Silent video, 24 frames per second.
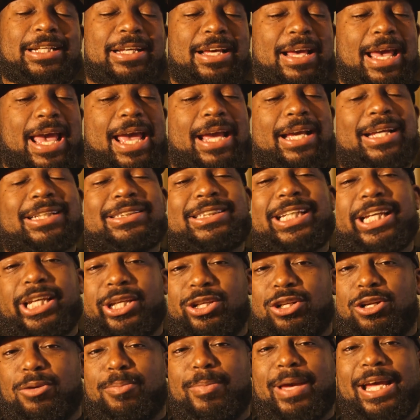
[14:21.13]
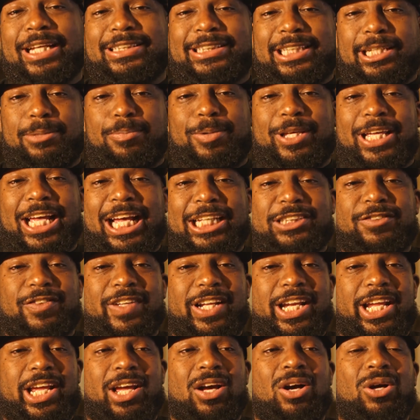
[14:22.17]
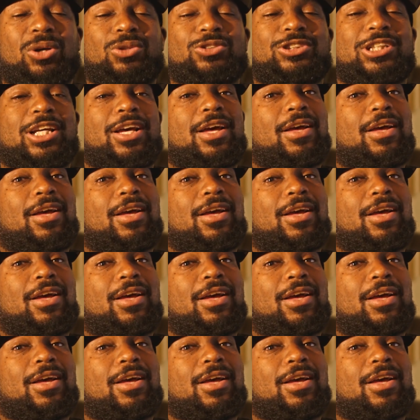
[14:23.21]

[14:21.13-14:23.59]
and continue to make TPS videos.